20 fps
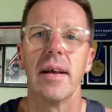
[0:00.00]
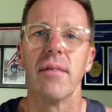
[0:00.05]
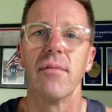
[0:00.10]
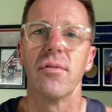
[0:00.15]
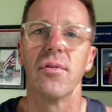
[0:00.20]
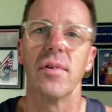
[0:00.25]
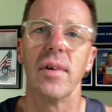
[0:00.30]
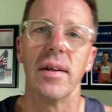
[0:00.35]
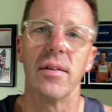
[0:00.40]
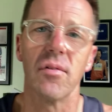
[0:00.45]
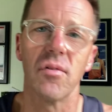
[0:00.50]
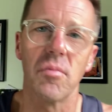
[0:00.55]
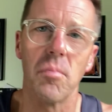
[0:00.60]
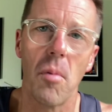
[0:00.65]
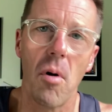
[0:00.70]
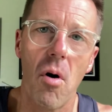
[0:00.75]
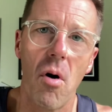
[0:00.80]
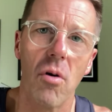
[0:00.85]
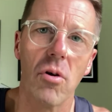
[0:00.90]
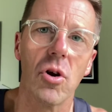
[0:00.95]
have set
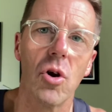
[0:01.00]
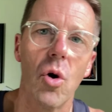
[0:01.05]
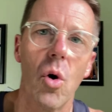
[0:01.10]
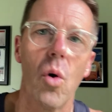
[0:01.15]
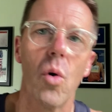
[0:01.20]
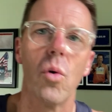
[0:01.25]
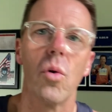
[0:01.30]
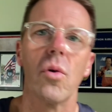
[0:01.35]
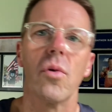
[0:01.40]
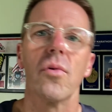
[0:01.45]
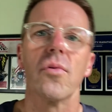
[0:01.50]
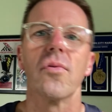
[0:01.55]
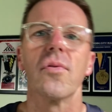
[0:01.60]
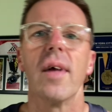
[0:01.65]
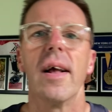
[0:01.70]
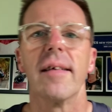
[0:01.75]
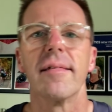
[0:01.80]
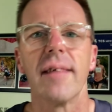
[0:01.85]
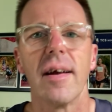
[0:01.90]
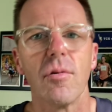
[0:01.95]
small goals
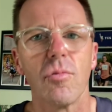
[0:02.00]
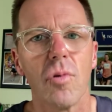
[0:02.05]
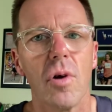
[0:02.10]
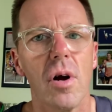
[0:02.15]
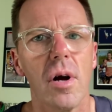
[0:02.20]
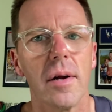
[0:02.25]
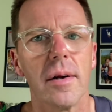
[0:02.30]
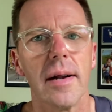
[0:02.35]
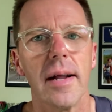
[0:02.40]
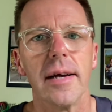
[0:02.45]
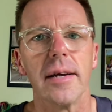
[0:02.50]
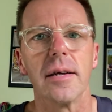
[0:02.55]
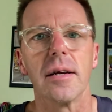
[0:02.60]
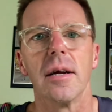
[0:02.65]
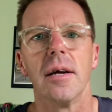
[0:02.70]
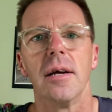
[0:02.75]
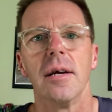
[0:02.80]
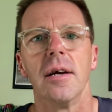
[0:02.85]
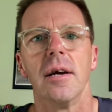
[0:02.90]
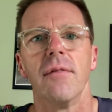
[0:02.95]
as I run. Like,
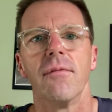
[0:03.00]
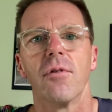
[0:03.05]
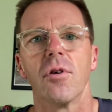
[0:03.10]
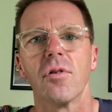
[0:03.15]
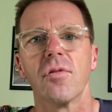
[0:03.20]
for